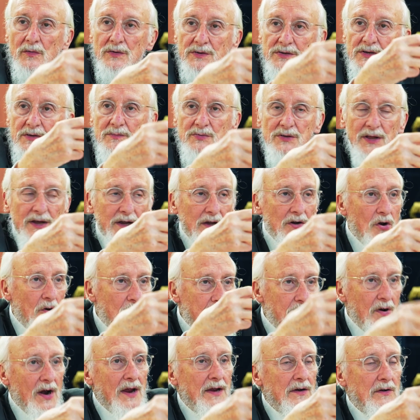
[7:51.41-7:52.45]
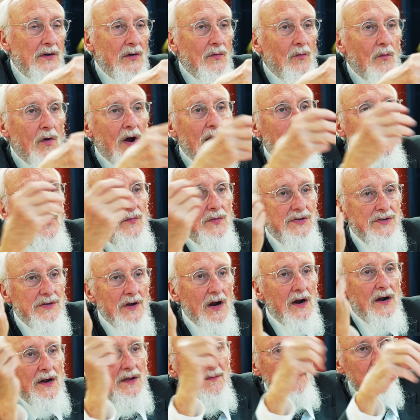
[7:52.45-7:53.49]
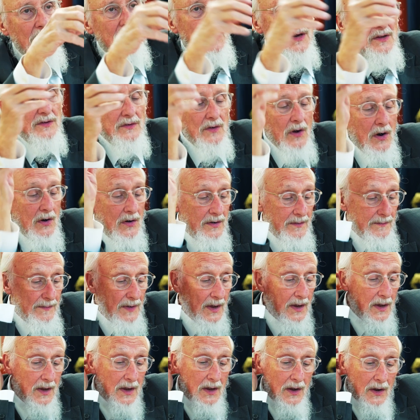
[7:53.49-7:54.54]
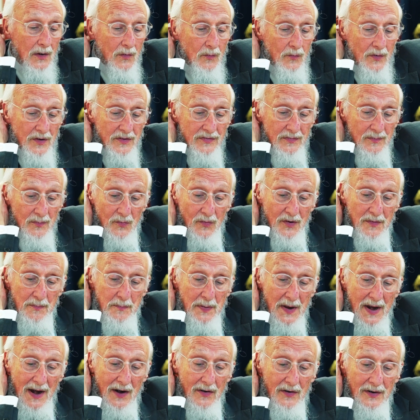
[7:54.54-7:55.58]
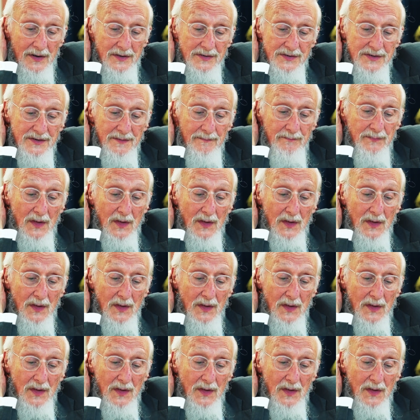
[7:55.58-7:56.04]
It seems like a no-brainer. Why are we starting by the Dorim with parents?